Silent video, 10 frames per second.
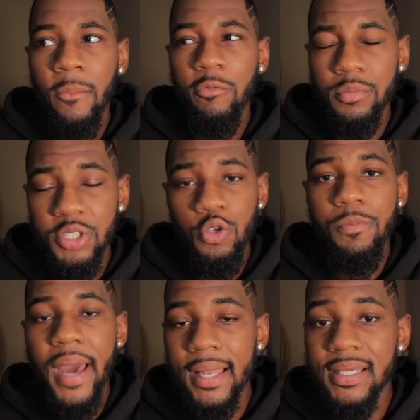from
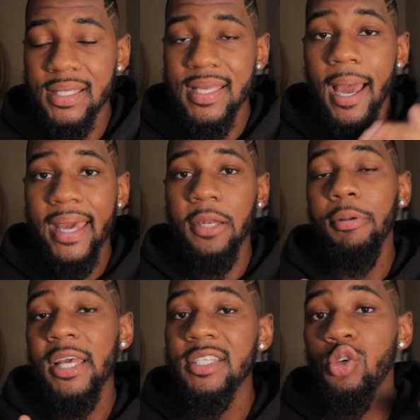Shoe Palace because I had to
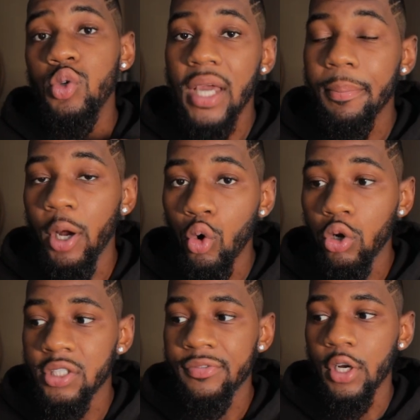place two separate
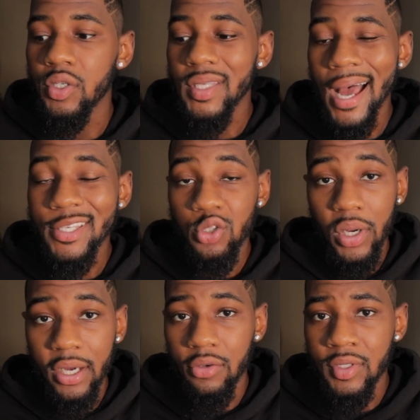orders for those size
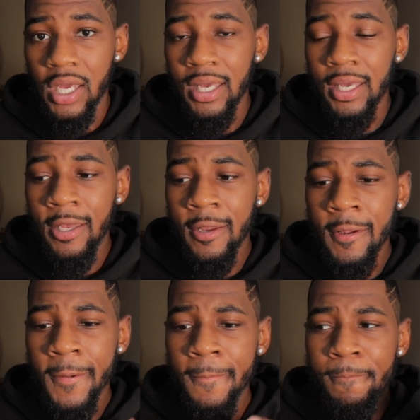12s.
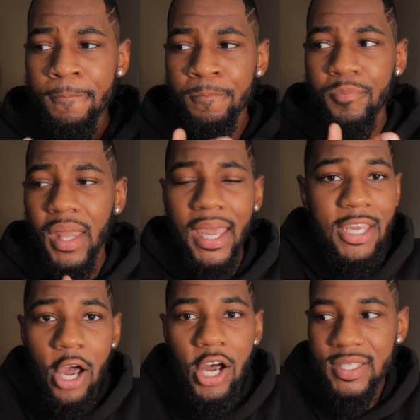
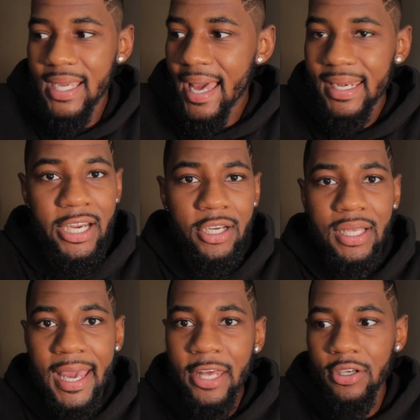And y'all's got here
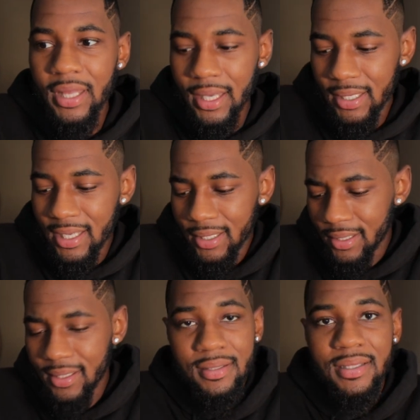later than
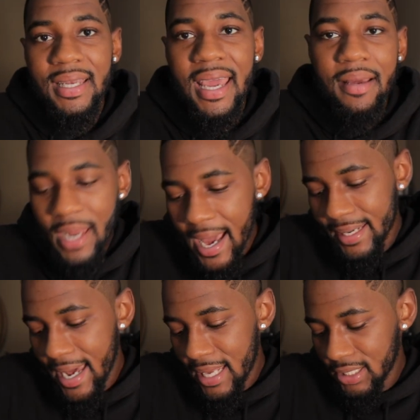the damn
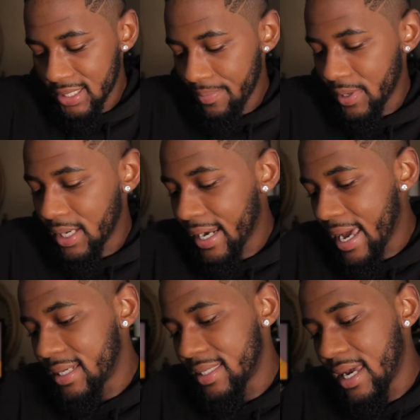$9 shipping. Like,
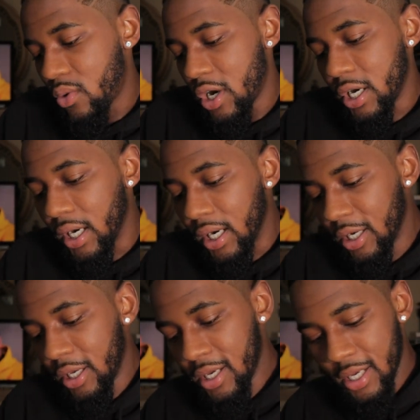how does that work?
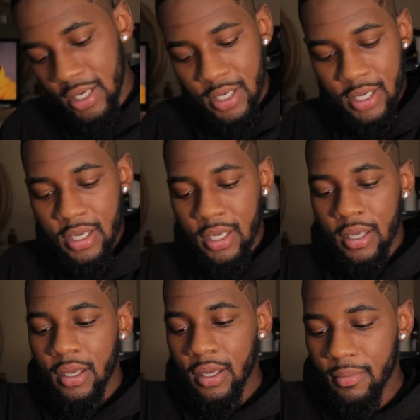
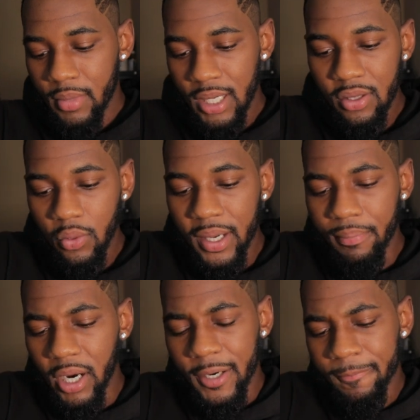But either way,
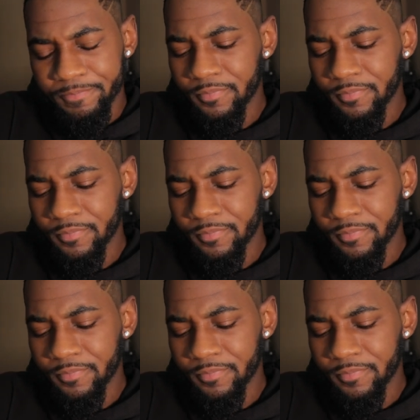bruh,